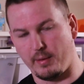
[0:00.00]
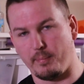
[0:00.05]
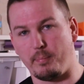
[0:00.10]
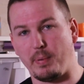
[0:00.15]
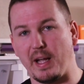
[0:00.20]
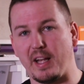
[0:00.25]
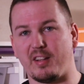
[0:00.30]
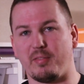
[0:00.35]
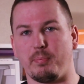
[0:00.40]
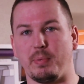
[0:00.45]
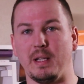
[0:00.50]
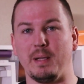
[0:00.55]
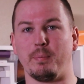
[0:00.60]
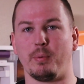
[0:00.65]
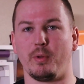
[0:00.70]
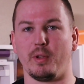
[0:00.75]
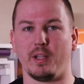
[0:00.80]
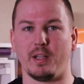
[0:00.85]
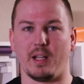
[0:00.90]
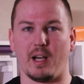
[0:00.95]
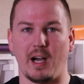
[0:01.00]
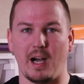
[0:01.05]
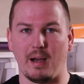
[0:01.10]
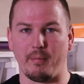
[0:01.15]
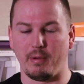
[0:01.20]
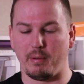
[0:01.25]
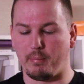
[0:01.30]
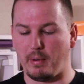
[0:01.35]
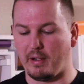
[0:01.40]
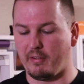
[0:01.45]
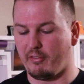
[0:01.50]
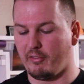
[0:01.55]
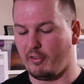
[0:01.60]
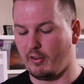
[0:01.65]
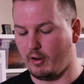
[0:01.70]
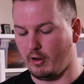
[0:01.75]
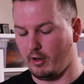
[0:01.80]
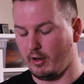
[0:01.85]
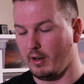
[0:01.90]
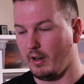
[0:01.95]
best people in the hobby by
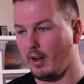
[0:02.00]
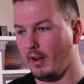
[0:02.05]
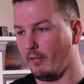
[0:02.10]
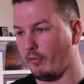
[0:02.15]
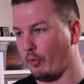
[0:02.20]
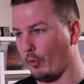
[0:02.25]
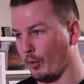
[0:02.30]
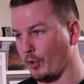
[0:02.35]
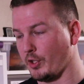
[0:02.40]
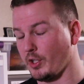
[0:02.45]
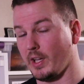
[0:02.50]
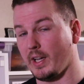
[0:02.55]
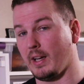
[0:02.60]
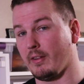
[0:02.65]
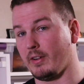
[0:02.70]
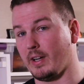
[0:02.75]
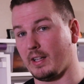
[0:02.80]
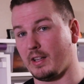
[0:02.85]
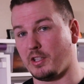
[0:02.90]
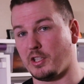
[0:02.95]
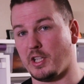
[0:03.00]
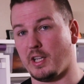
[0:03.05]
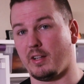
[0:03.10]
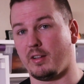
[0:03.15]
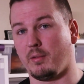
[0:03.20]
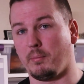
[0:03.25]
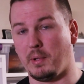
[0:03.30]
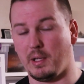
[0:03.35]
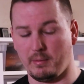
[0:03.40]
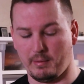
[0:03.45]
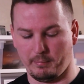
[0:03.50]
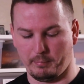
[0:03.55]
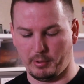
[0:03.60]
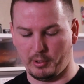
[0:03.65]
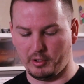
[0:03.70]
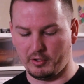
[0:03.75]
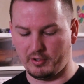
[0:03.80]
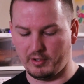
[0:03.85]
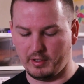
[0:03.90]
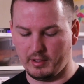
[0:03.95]
far. Unfortunately, I never got the chance to meet him in
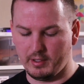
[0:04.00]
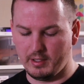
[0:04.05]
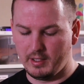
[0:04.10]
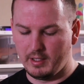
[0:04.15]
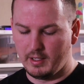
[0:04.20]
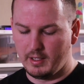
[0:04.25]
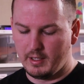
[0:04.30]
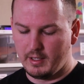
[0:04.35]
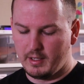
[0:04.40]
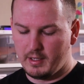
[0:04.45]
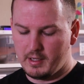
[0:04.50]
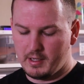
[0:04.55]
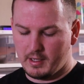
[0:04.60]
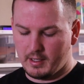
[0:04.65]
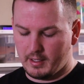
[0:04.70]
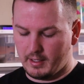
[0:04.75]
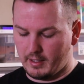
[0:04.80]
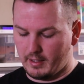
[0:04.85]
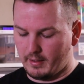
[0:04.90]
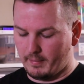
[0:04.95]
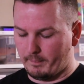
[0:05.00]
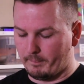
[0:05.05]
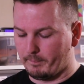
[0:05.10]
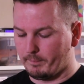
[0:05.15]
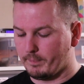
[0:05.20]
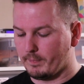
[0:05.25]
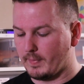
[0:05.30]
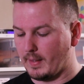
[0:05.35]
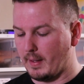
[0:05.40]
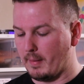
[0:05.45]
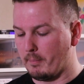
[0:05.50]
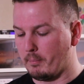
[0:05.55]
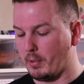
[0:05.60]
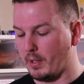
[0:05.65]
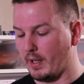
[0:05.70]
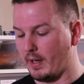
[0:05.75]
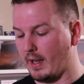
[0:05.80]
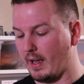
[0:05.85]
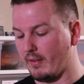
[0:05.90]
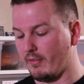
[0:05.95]
person,
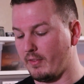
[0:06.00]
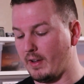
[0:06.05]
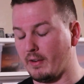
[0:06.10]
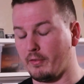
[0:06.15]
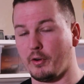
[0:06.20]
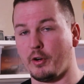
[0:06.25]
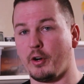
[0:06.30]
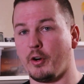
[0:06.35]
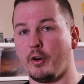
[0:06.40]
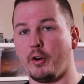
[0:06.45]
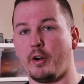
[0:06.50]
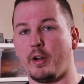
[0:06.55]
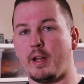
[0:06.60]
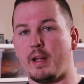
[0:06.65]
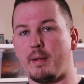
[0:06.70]
but I've never heard